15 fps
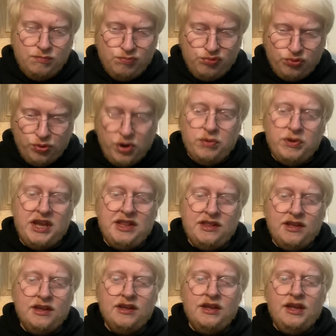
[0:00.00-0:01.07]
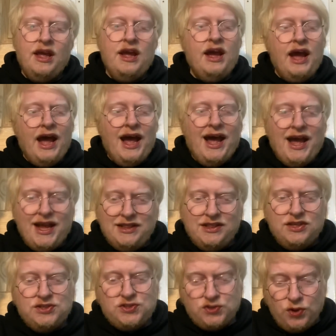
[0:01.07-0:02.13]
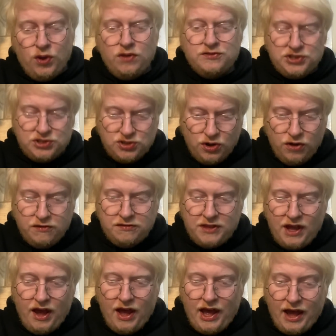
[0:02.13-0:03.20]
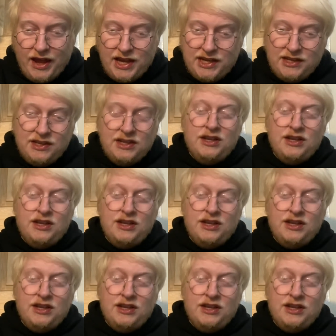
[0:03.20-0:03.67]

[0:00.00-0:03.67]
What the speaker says: brewing, and the sort of stuff that I